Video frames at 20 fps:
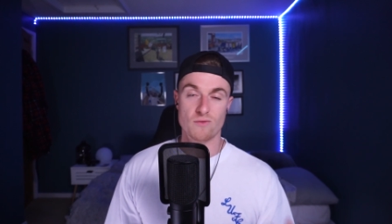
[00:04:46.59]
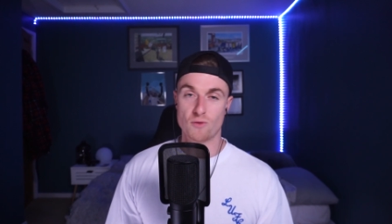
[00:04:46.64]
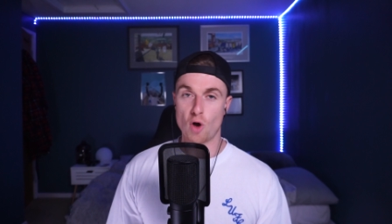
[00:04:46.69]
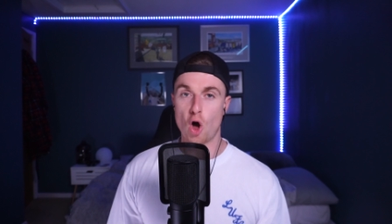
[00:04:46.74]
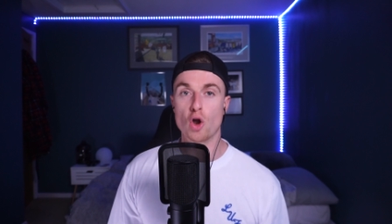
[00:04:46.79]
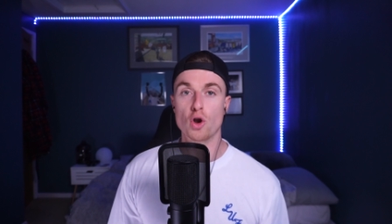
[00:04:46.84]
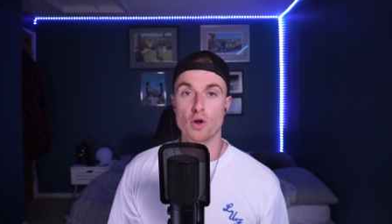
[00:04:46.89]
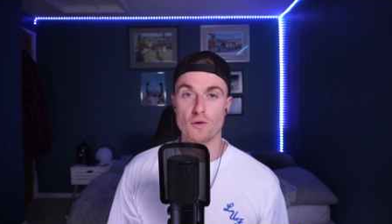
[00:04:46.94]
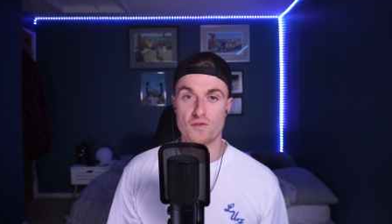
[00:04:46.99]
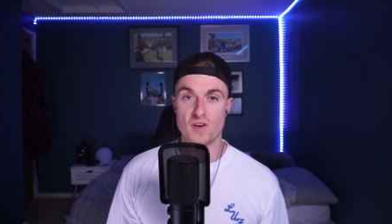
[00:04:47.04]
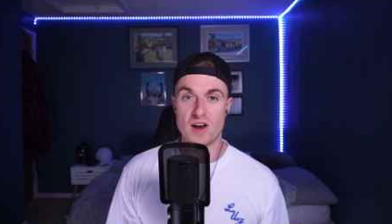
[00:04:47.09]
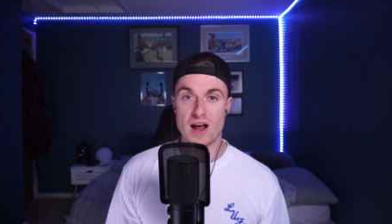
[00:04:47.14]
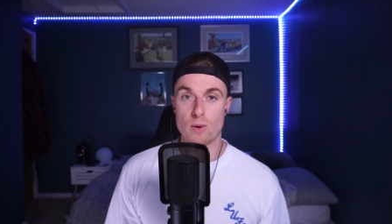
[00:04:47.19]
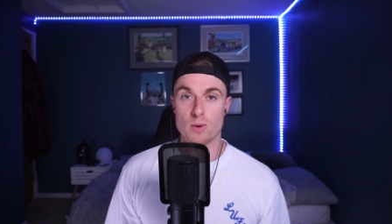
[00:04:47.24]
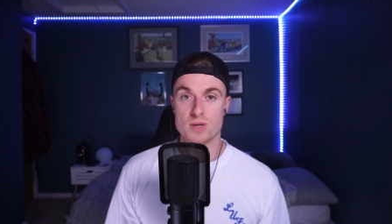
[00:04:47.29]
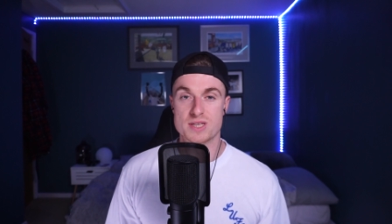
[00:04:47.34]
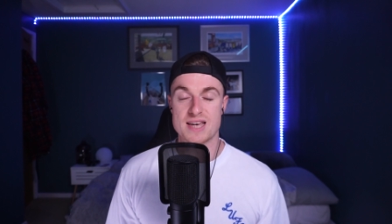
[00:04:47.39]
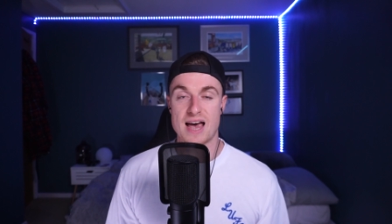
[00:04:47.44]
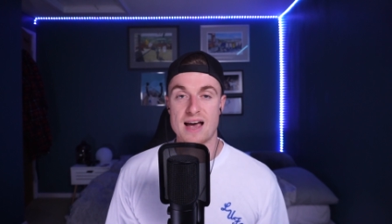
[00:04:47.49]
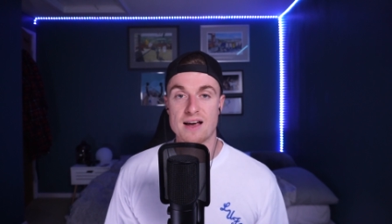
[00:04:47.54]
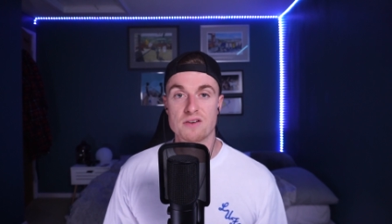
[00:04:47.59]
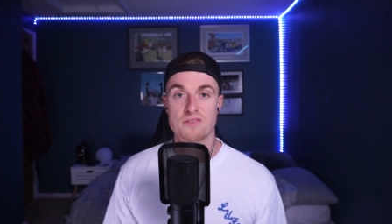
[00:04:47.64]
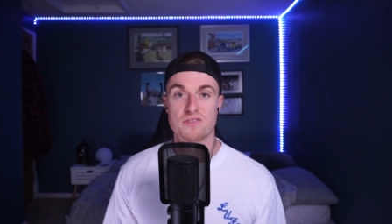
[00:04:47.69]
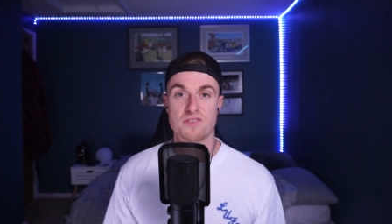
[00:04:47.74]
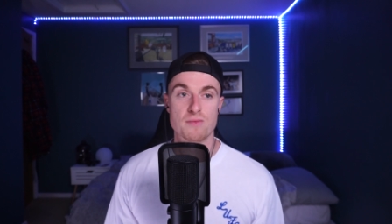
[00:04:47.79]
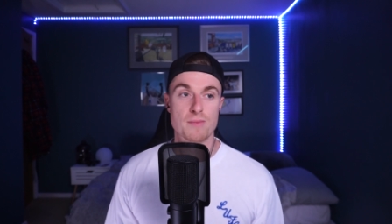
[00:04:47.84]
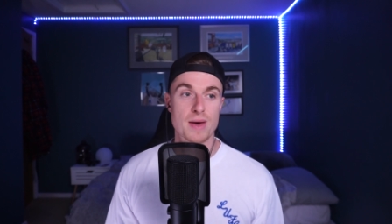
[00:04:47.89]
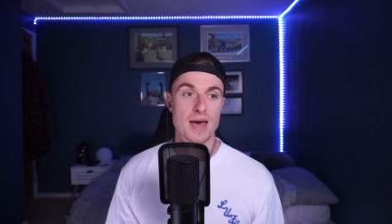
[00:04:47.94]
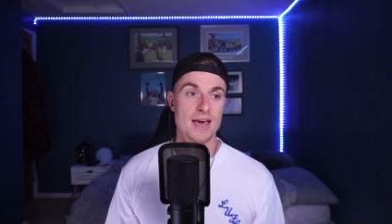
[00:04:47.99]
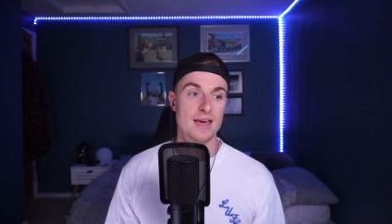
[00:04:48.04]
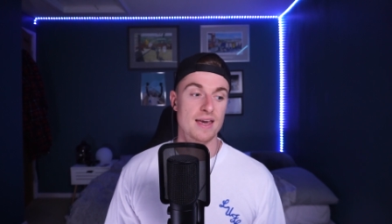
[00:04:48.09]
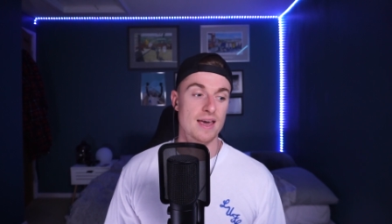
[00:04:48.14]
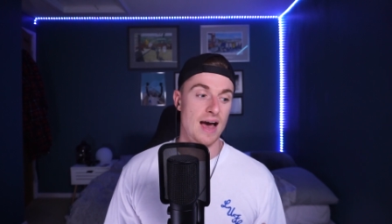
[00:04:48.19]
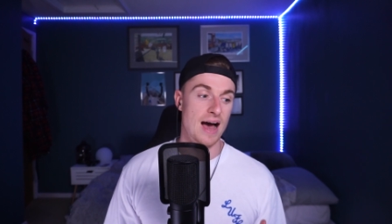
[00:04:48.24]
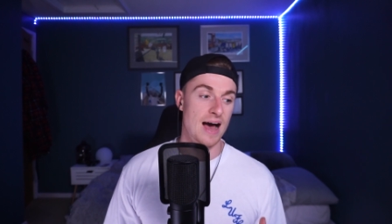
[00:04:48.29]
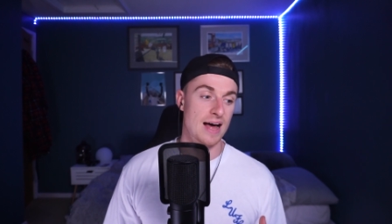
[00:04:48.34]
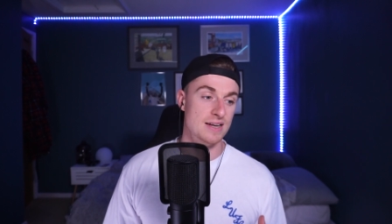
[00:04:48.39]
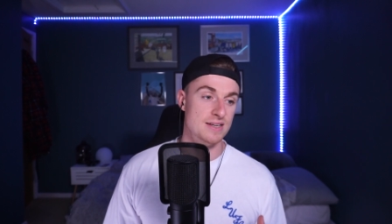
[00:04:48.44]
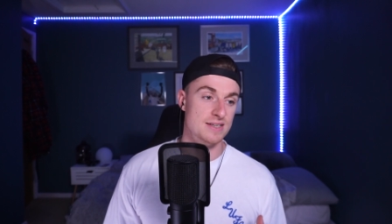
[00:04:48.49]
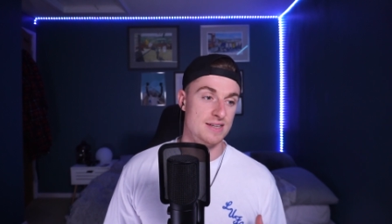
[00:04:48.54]
We've got enough in our tank for
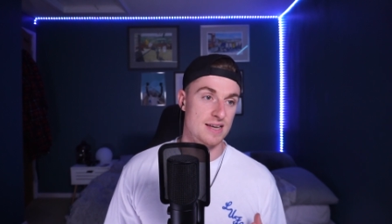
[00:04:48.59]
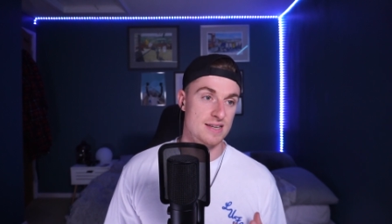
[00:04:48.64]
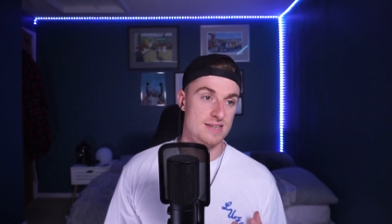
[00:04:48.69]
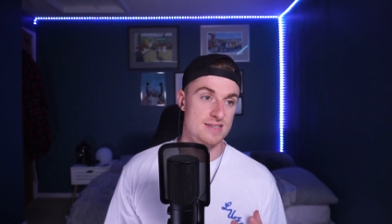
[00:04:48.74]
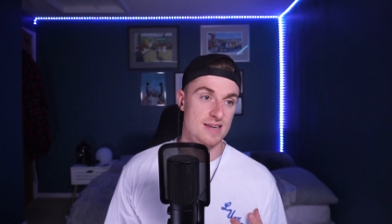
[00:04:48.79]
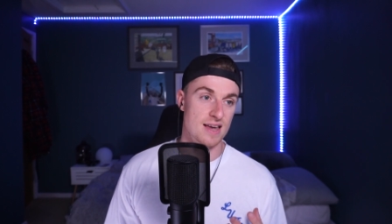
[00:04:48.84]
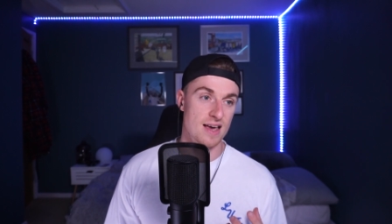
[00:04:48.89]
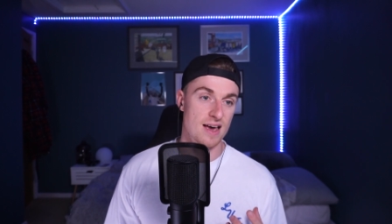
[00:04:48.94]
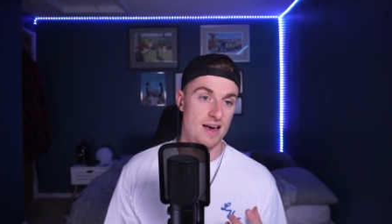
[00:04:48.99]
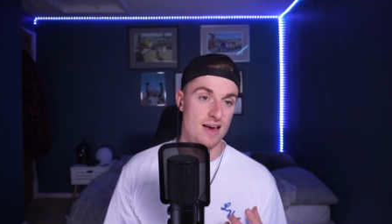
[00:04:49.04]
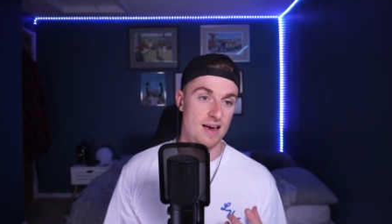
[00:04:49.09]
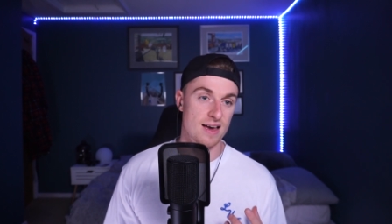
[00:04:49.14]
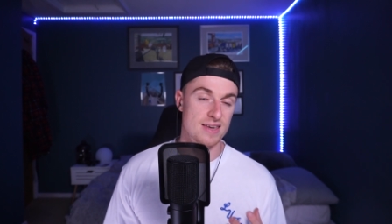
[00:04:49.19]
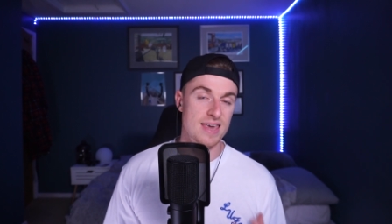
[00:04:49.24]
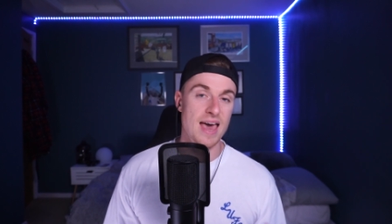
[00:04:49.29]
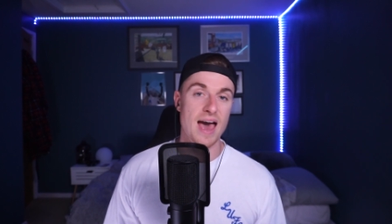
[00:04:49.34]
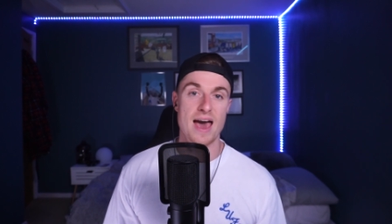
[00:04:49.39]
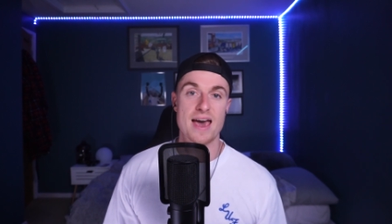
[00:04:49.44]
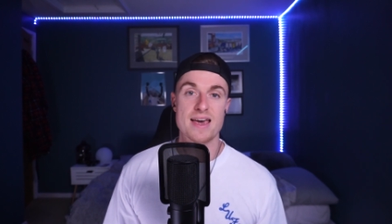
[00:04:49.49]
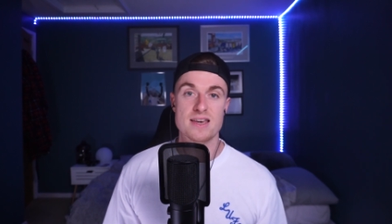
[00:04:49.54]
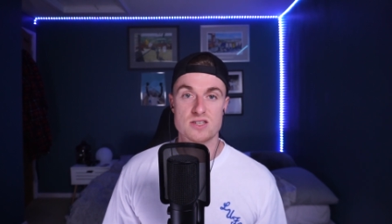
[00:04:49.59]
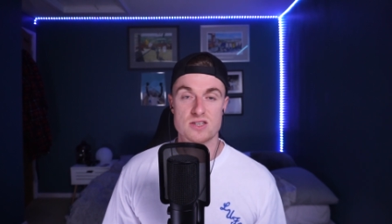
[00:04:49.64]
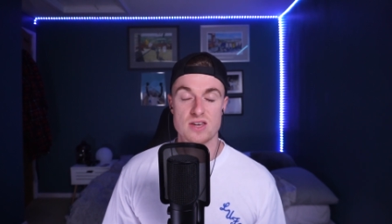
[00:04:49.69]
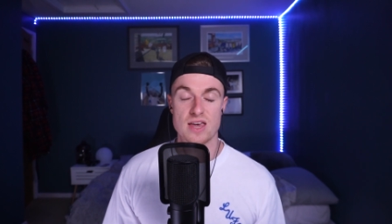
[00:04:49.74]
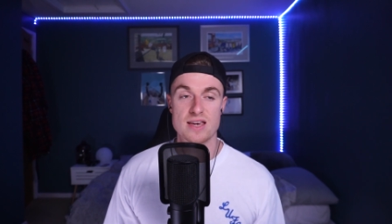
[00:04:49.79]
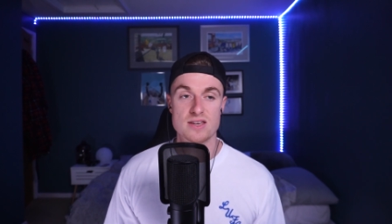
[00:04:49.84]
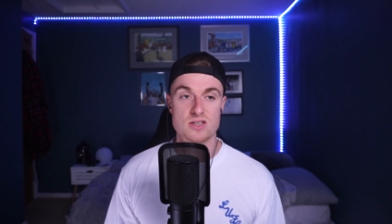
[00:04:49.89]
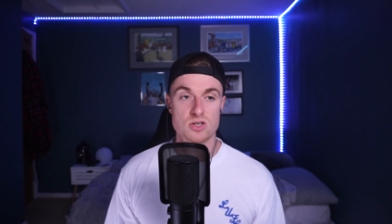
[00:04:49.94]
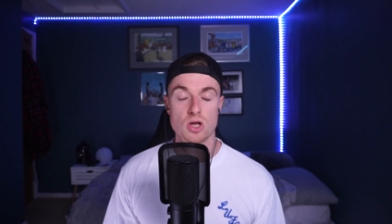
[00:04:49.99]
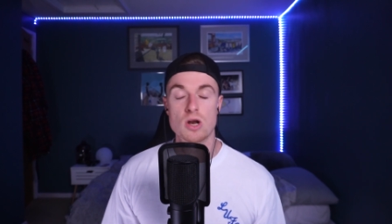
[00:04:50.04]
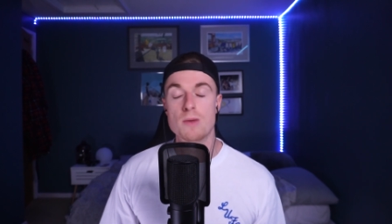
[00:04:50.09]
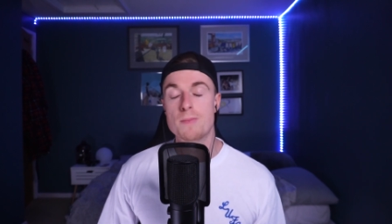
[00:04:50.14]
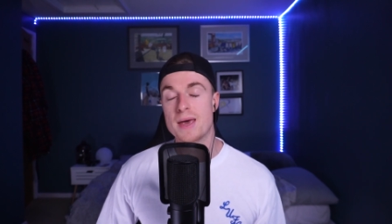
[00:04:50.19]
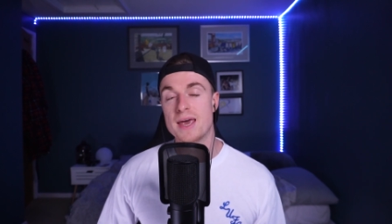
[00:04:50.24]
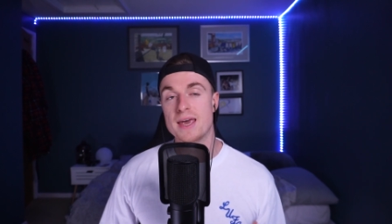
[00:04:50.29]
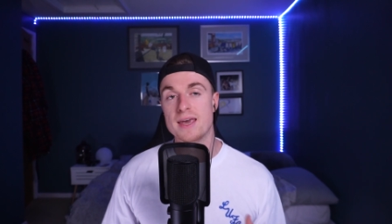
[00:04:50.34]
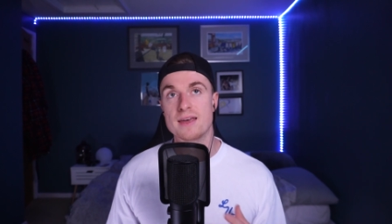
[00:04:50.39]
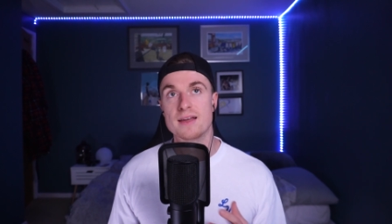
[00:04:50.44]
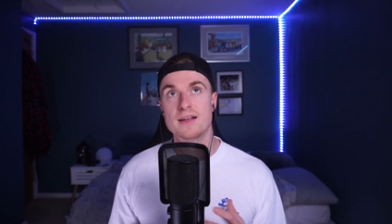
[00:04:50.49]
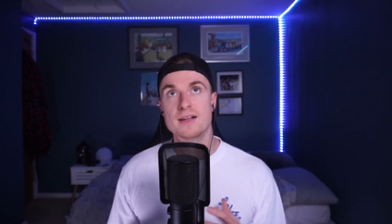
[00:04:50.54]
me, and it's yeah, it's going to
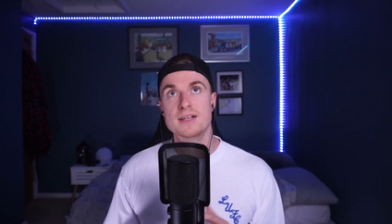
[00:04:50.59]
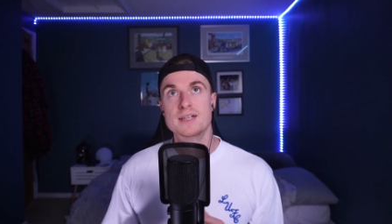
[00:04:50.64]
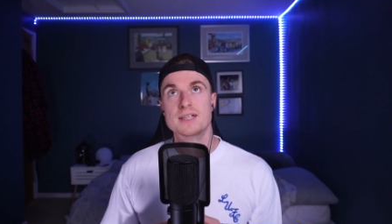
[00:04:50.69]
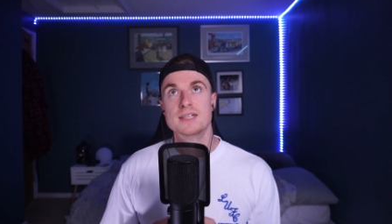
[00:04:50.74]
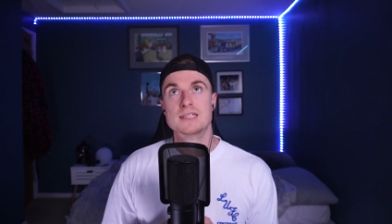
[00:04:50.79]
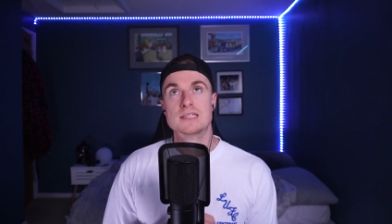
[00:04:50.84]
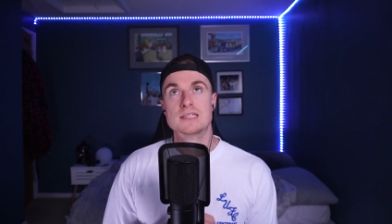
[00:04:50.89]
be